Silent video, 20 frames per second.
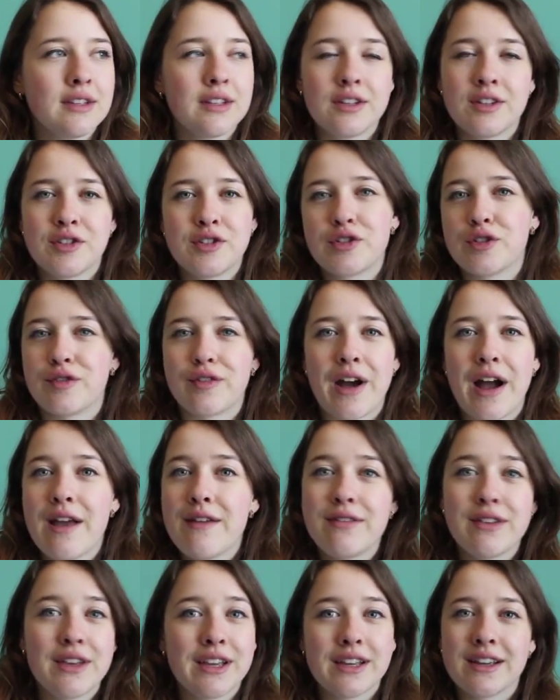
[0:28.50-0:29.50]

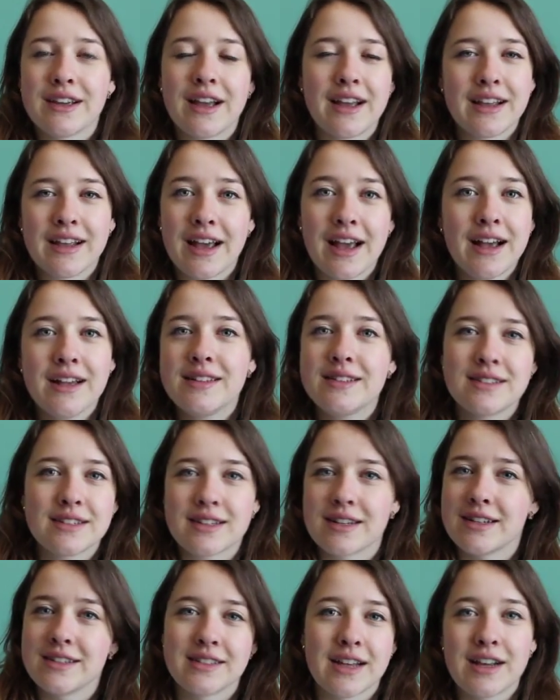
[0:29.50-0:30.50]
surviving, I guess,
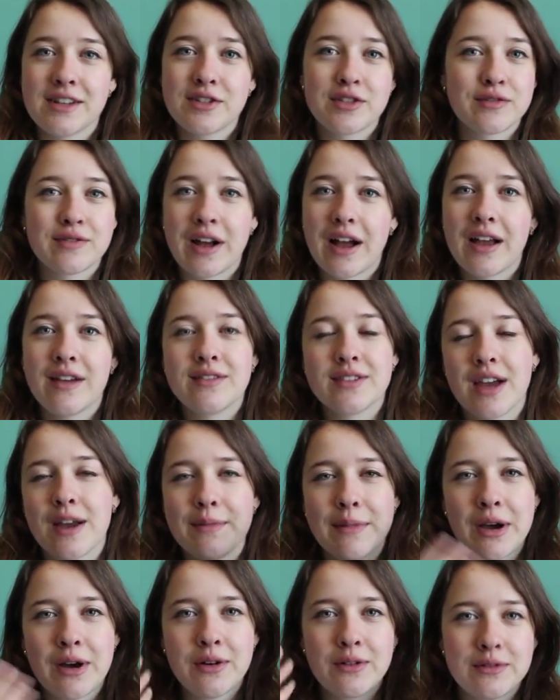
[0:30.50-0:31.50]
because I survived.
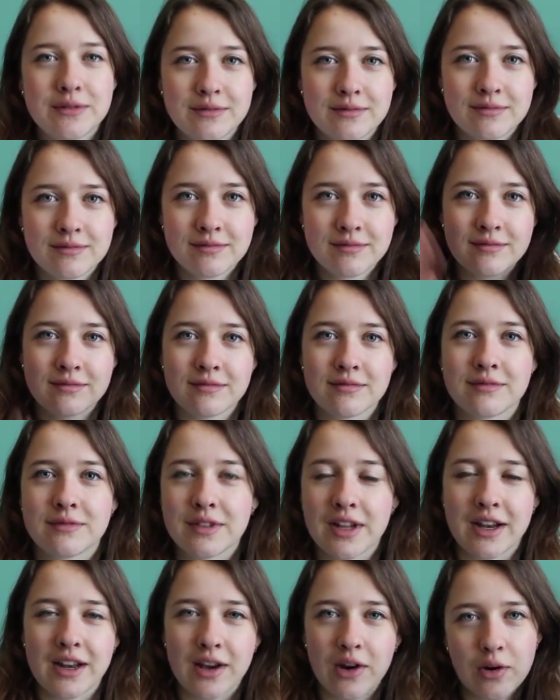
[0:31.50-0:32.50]
I'm out.
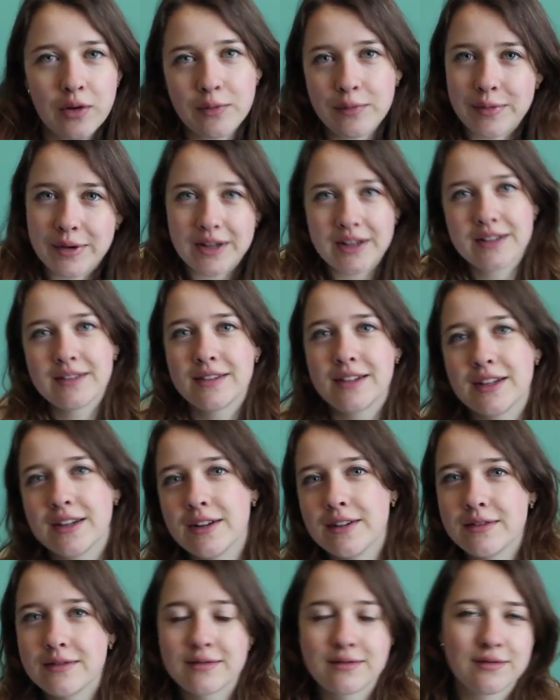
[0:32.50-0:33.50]
Not out, but, you
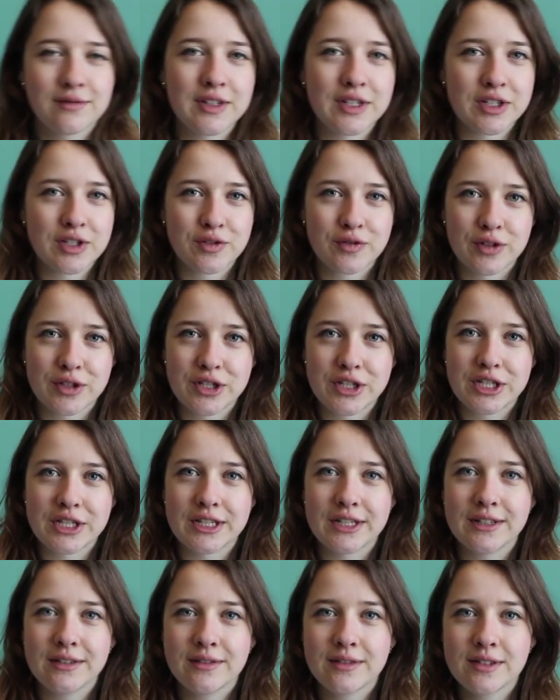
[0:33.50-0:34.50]
know, finished first
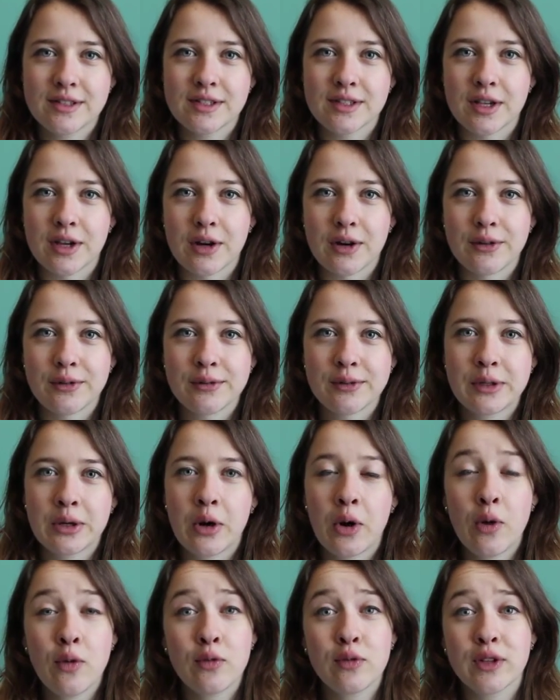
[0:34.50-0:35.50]
year. So
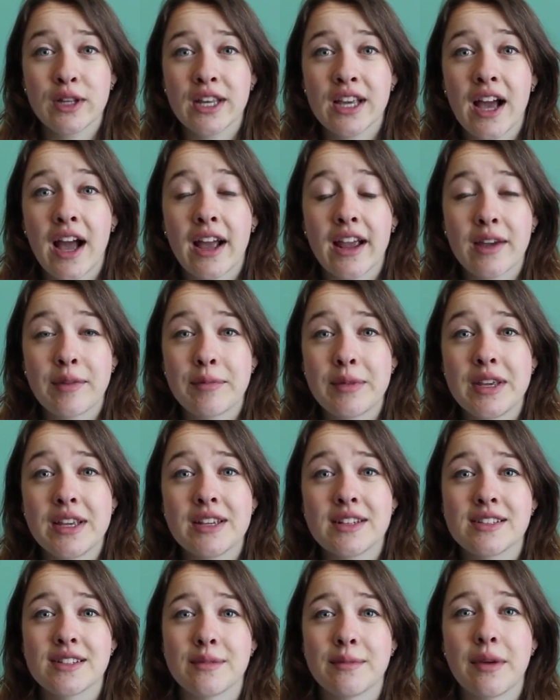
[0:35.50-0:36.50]
hopefully I can be
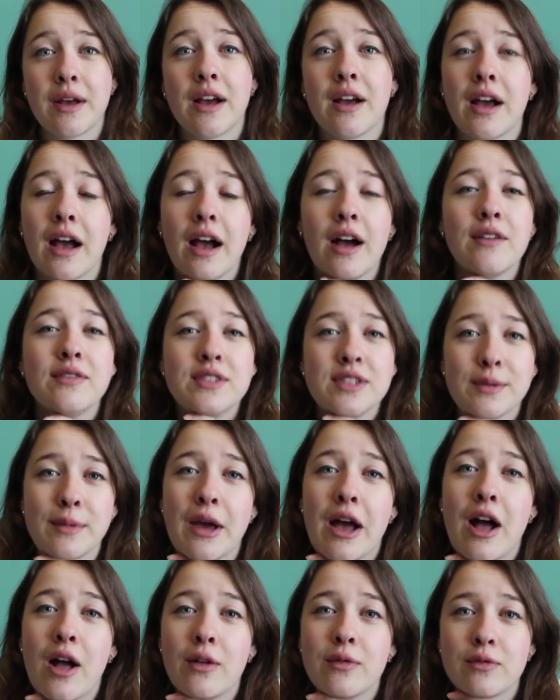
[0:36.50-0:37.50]
of some
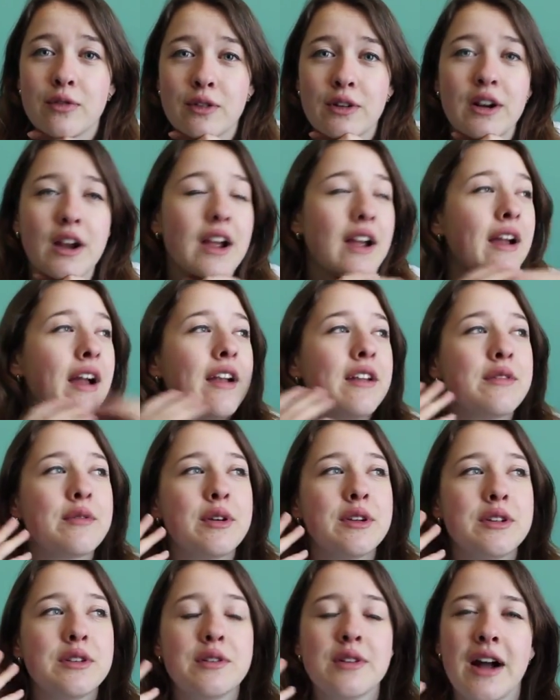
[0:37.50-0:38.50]
help for
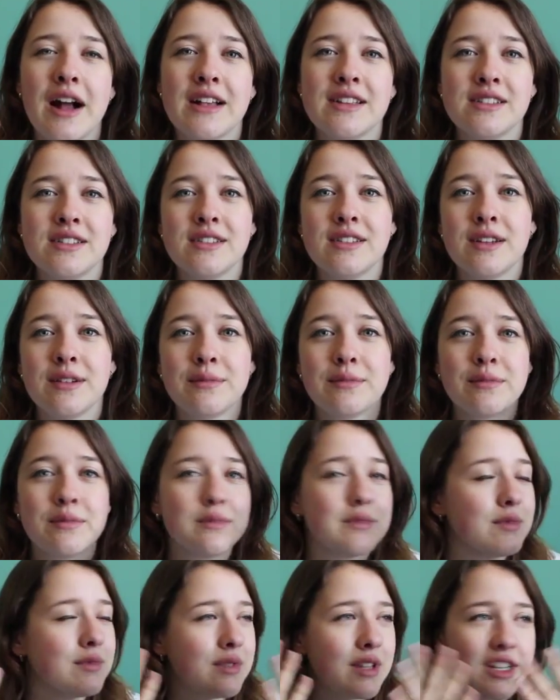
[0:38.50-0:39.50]
anyone who has the
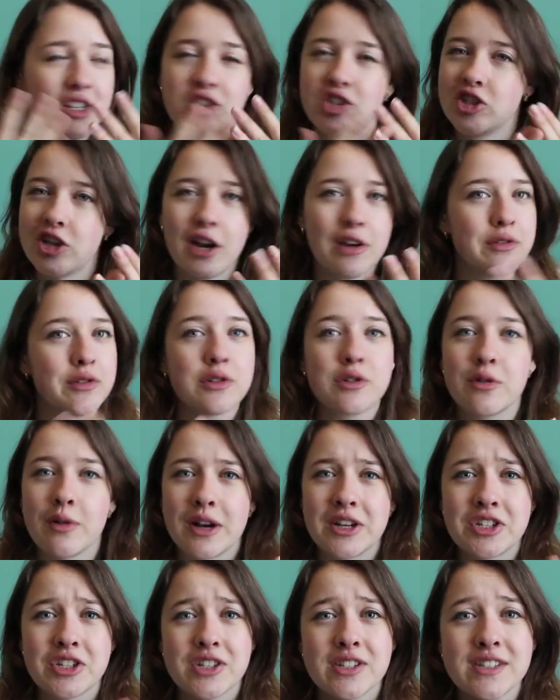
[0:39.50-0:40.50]
general
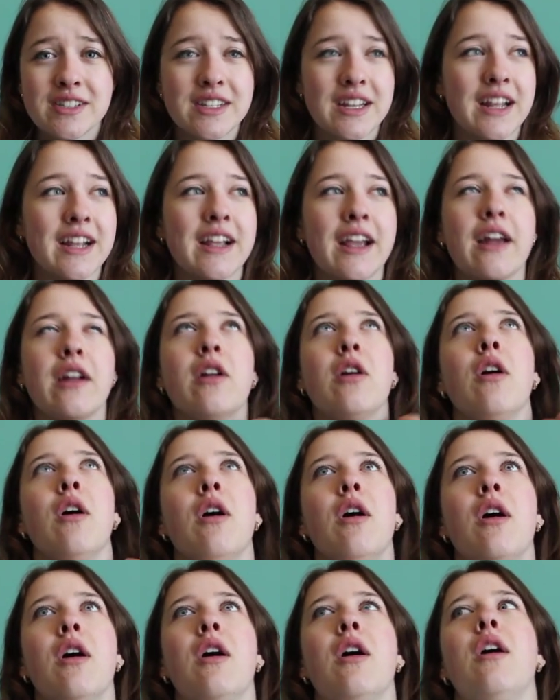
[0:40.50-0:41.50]
questions that I get
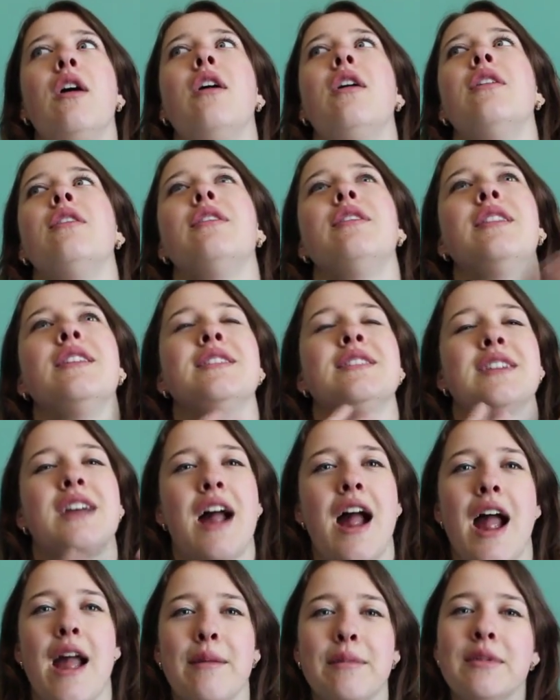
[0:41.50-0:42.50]
all the
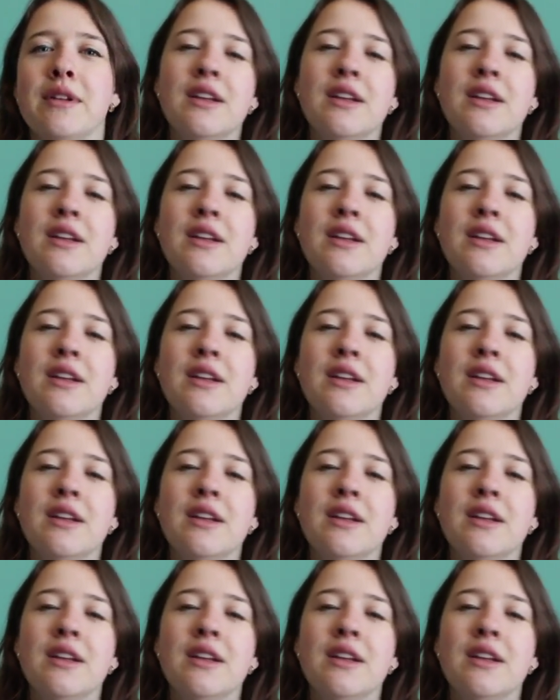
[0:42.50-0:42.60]
time.